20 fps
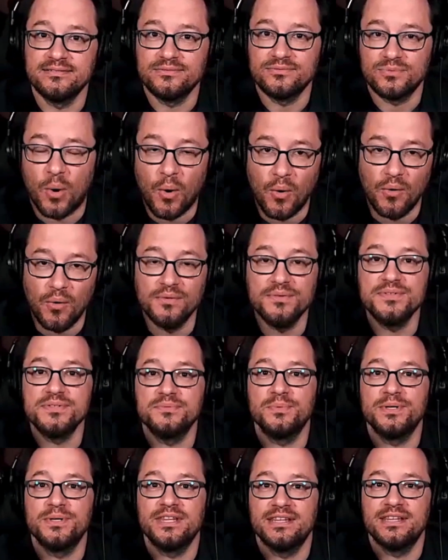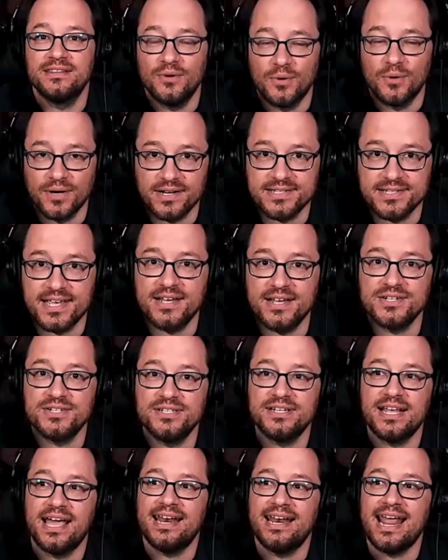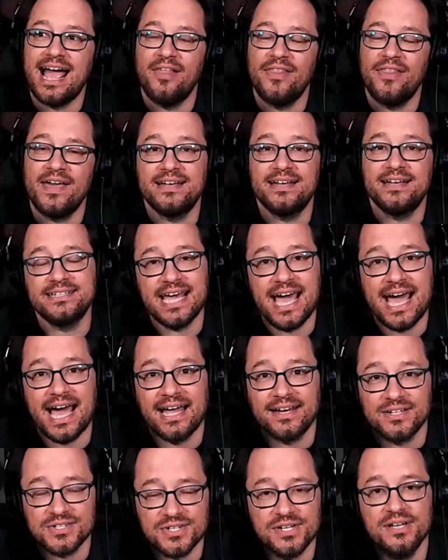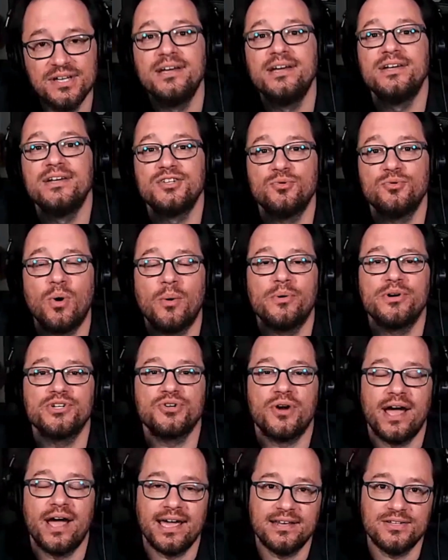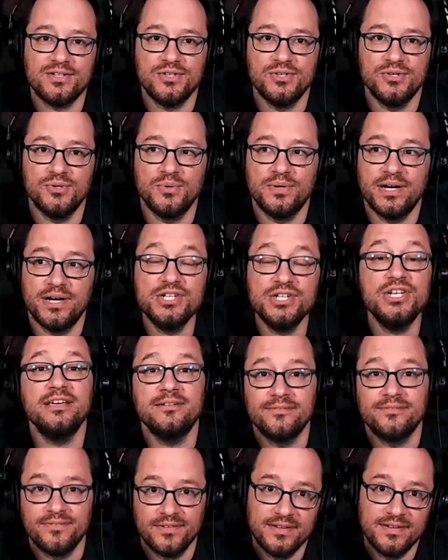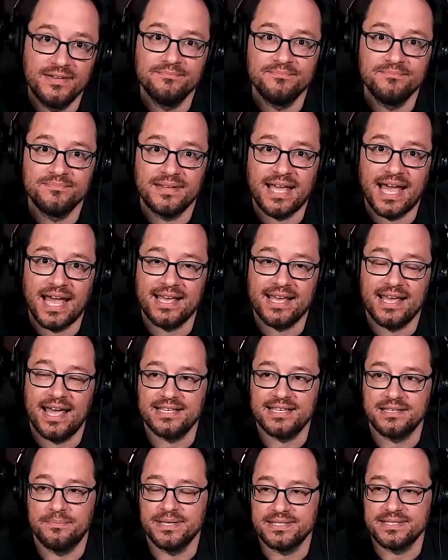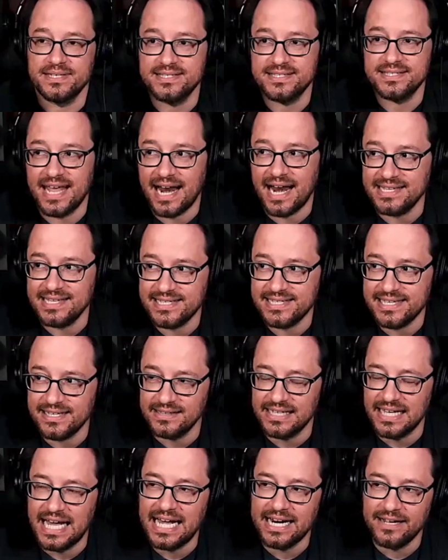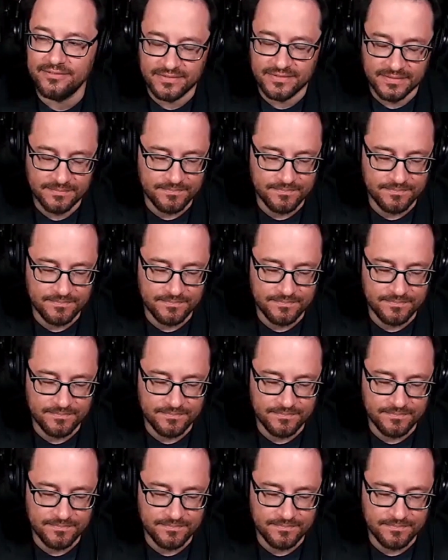roles within the organization and how they attach to what we're trying to achieve as a business. And I see a lot of